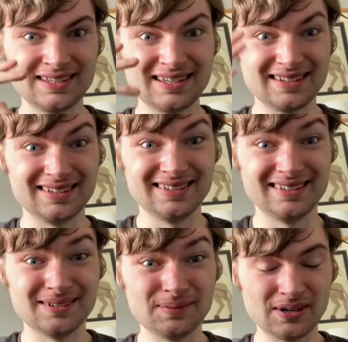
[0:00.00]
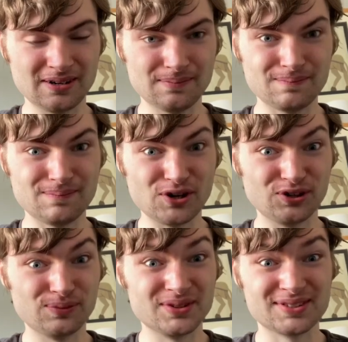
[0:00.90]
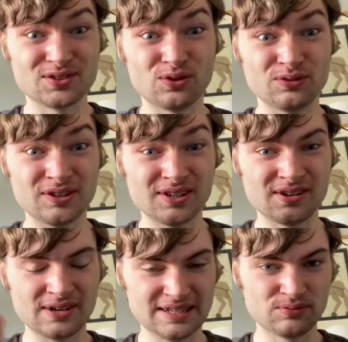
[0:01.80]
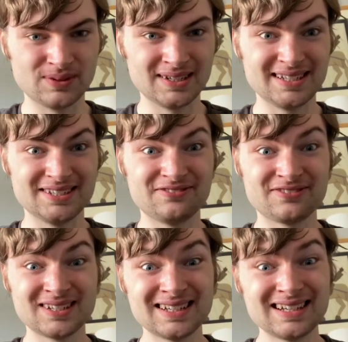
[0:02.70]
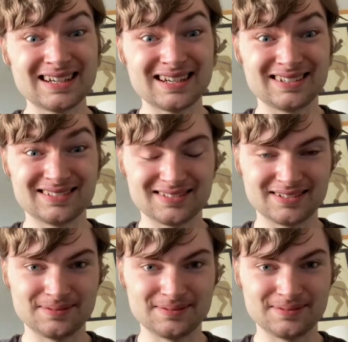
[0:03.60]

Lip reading: the moments of light relief. And